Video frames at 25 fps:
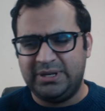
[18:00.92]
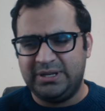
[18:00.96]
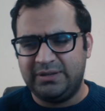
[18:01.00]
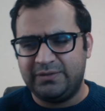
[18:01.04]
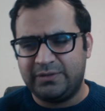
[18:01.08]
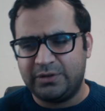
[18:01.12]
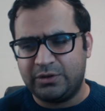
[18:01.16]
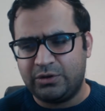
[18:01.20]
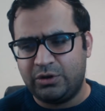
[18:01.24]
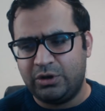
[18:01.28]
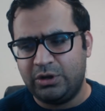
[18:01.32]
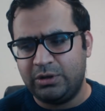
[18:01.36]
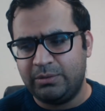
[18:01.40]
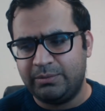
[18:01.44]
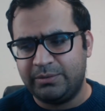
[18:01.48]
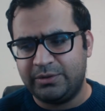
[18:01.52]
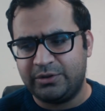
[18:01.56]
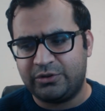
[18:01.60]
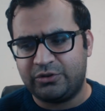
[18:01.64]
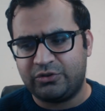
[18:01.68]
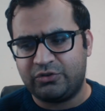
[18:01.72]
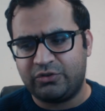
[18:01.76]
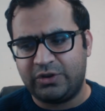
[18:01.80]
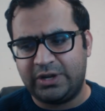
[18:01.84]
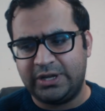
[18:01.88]
believe they call him
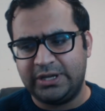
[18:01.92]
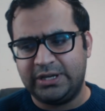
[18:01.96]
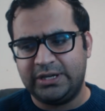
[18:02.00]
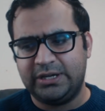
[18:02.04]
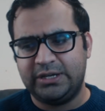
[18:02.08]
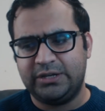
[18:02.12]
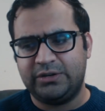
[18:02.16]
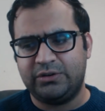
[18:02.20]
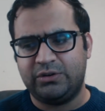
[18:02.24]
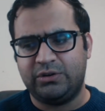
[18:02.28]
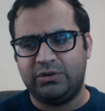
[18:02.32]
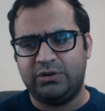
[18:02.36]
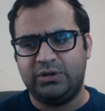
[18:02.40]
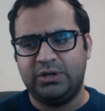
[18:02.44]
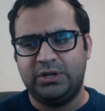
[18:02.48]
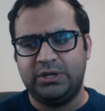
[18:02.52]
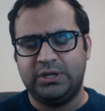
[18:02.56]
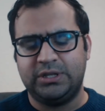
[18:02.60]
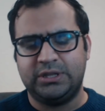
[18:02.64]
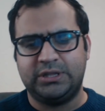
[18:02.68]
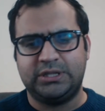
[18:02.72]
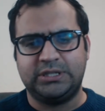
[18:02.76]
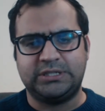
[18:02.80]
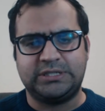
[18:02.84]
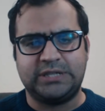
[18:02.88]
the Triad or
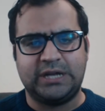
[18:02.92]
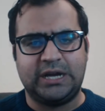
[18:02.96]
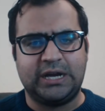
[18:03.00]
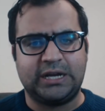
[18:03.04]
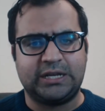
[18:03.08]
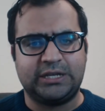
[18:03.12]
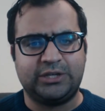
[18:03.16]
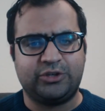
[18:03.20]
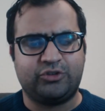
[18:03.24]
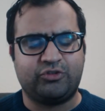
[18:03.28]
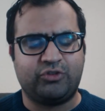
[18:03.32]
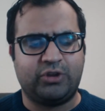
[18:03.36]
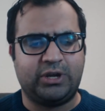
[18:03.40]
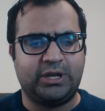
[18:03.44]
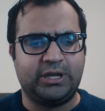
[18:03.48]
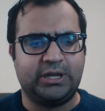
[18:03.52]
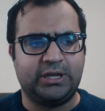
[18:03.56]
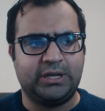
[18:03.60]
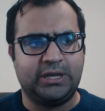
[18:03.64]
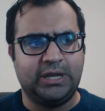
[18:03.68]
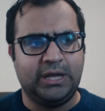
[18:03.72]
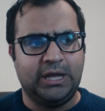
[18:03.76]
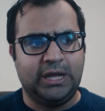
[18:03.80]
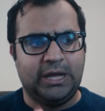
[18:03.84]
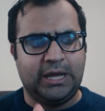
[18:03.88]
the Darkly
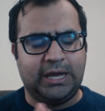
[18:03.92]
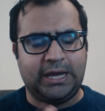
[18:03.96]
Triad,